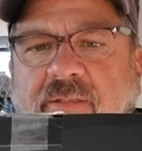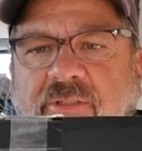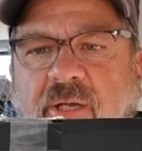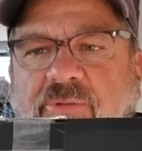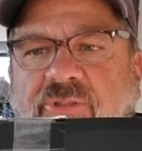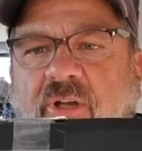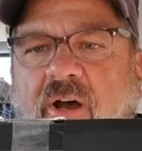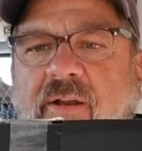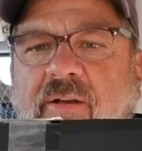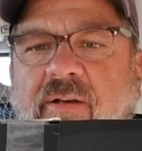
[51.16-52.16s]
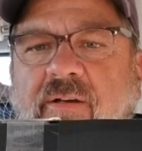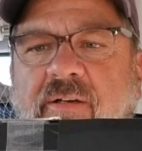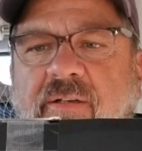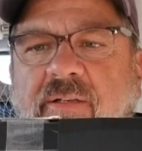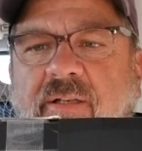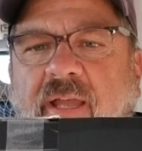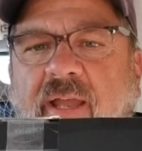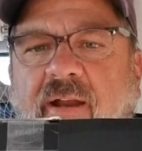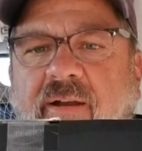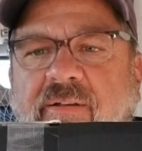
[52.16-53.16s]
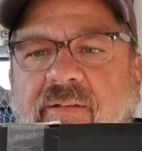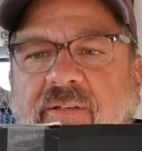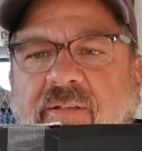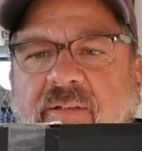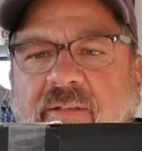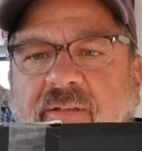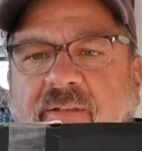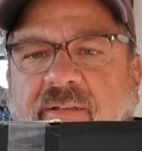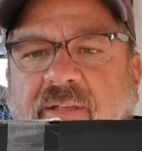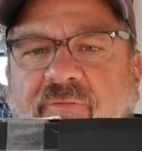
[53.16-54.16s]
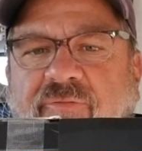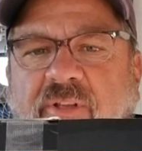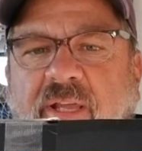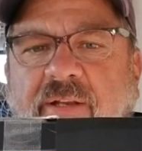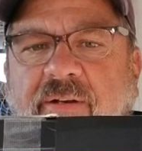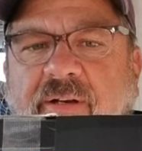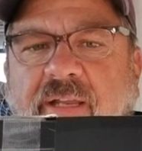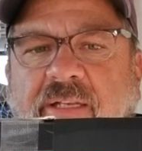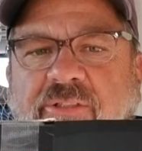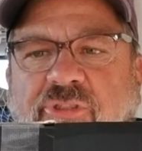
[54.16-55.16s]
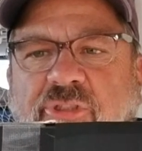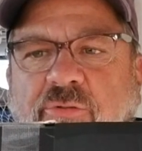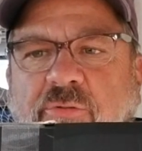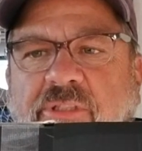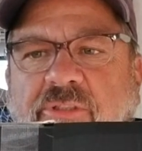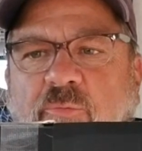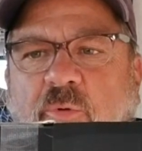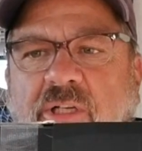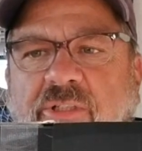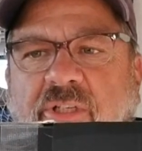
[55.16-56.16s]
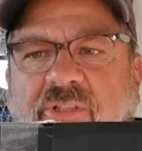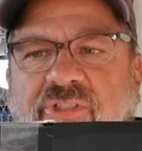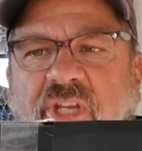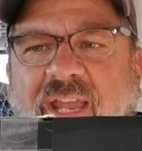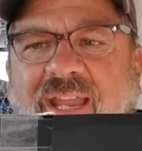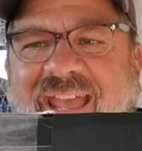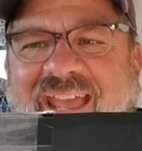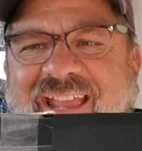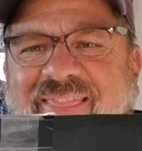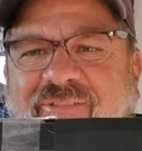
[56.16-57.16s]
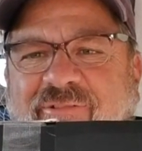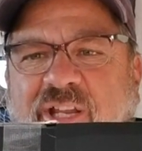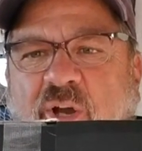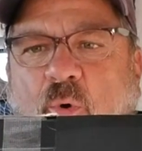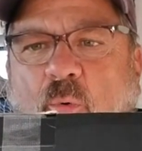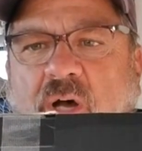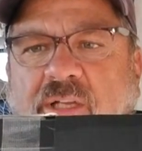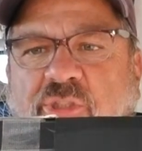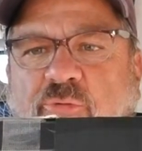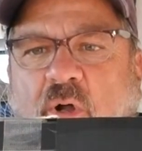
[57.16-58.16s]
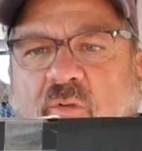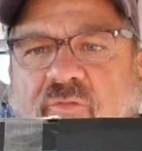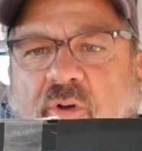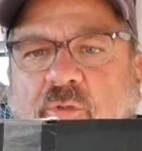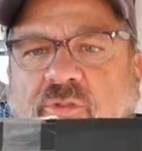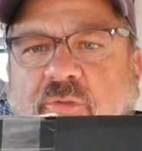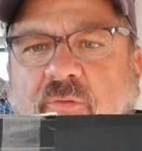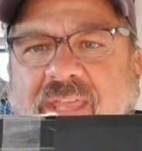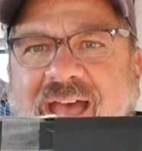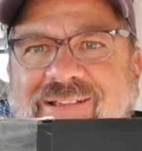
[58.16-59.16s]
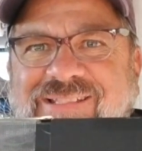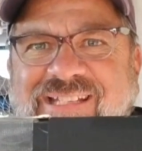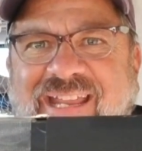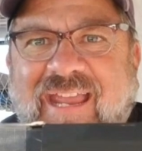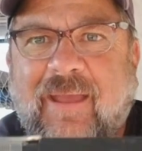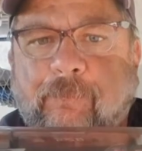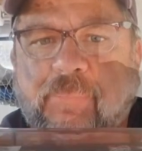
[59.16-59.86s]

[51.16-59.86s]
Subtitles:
Jump Starter, Air Inflator, and 2-in-1. The JA301, 12 volt, 2000 amp.